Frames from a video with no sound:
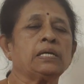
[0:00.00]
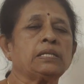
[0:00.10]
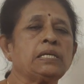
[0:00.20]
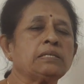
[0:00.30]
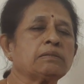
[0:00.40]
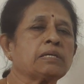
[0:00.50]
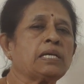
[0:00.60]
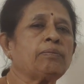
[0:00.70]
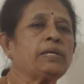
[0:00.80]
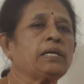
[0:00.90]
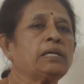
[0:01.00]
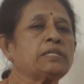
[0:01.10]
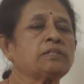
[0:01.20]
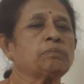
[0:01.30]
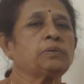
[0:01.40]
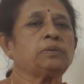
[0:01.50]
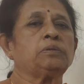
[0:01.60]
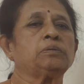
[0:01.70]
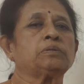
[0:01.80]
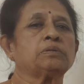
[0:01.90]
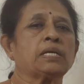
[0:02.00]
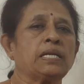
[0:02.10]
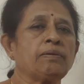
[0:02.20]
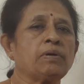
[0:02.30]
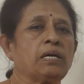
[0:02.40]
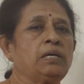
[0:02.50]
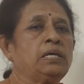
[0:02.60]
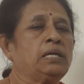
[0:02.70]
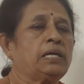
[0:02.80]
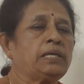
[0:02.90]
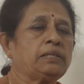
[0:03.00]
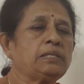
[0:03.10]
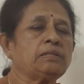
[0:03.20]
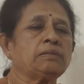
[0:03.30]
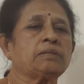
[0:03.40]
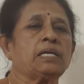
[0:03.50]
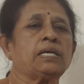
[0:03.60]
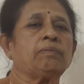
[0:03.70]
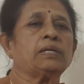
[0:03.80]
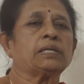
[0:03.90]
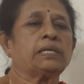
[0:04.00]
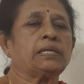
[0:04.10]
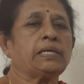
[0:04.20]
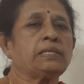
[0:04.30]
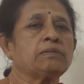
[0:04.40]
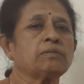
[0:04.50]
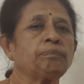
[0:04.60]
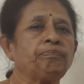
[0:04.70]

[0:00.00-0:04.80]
These salivary glands produce saliva, and this saliva contains